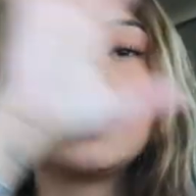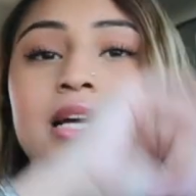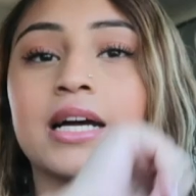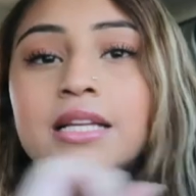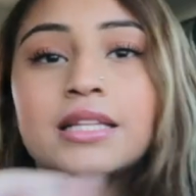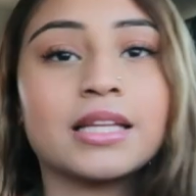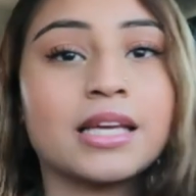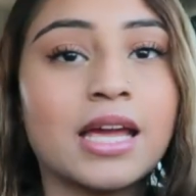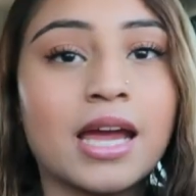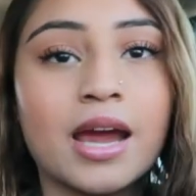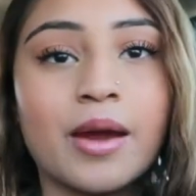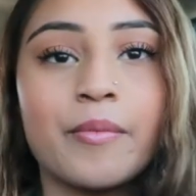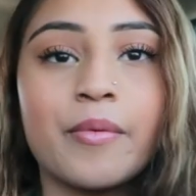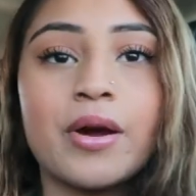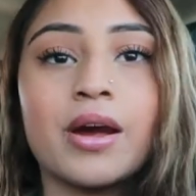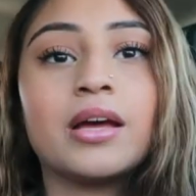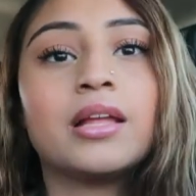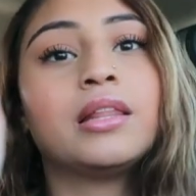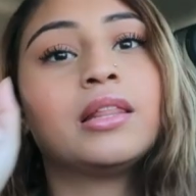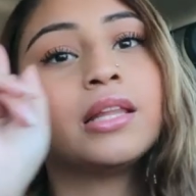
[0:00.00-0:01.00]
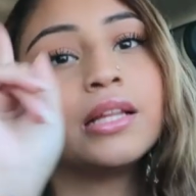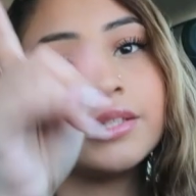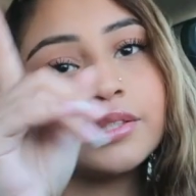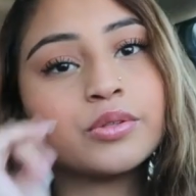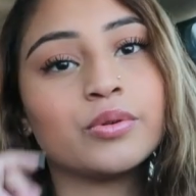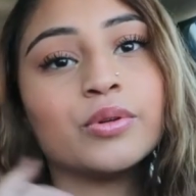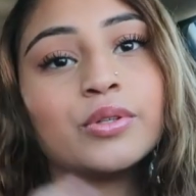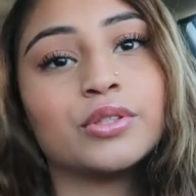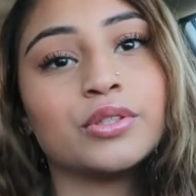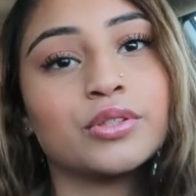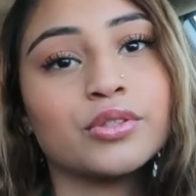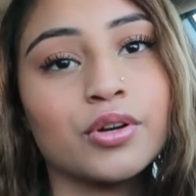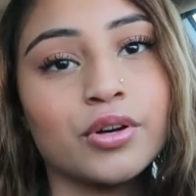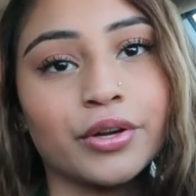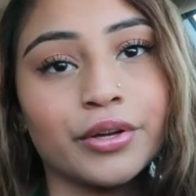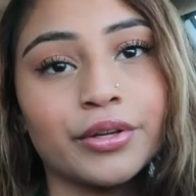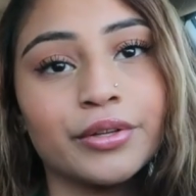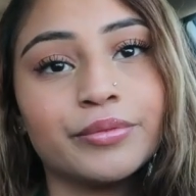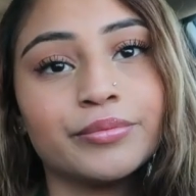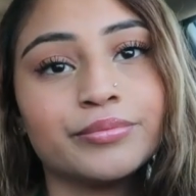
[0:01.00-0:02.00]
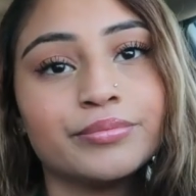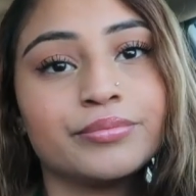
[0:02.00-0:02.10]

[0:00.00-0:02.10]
Cut the camera. Let's go into Target.